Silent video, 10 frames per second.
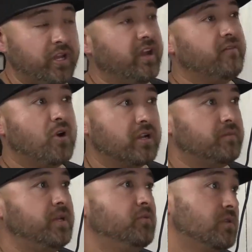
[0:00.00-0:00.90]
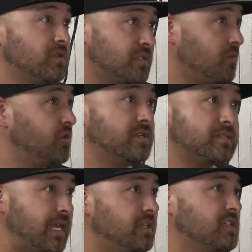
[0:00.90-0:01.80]
have wanted people, to, someone to
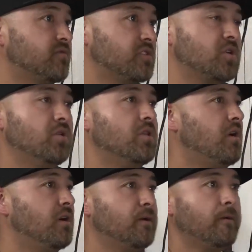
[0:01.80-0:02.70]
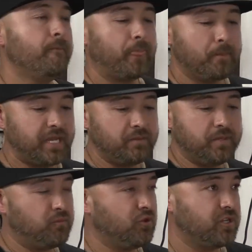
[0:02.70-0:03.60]
say this for so long." Yeah. Many
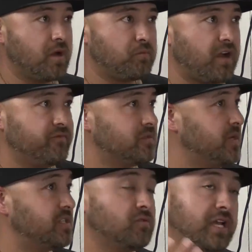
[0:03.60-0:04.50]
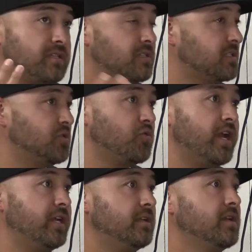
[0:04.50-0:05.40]
people in the nonprofit space were like, "This is
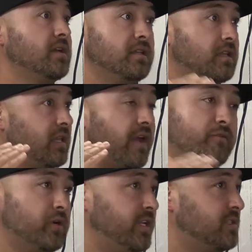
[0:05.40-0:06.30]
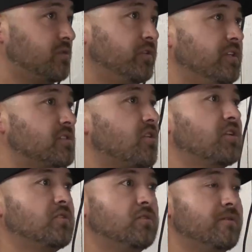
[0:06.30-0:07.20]
great! Everyone needs to read this
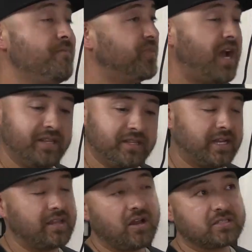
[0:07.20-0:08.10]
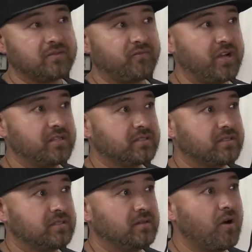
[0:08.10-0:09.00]
article." And then I lost some friends
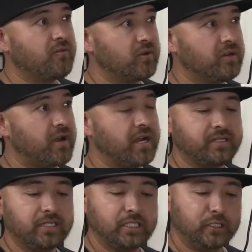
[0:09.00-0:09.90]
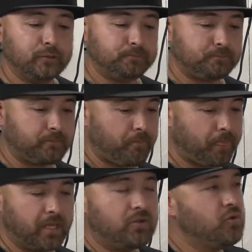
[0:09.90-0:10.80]
mm-hmm. over it. Right? Mm-hmm.
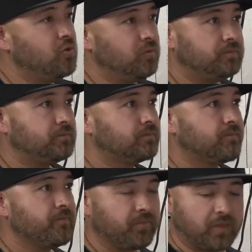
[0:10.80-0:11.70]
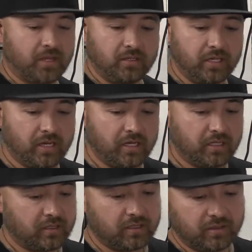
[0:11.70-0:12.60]
Cool. Uh,
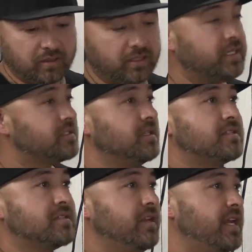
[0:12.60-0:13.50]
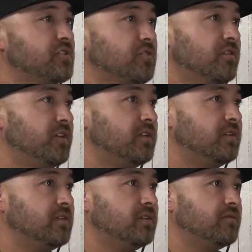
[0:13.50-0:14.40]
it's it's the nature of it.
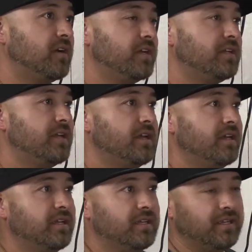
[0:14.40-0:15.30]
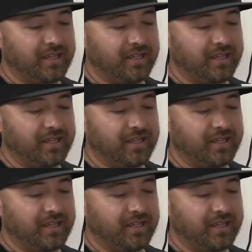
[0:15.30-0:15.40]
Yeah, right? it, happens. Yeah,